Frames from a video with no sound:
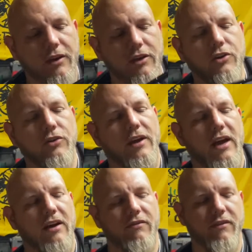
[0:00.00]
You do
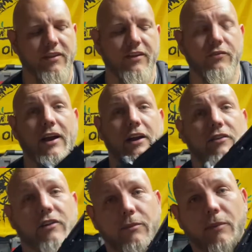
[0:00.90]
have this right here is
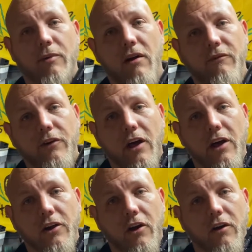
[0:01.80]
going to be a problem for a lot
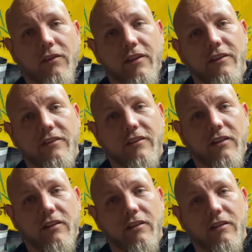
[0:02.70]
of y'all. This
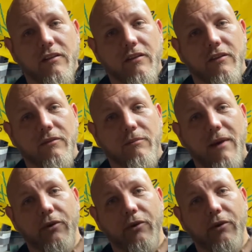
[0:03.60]
mag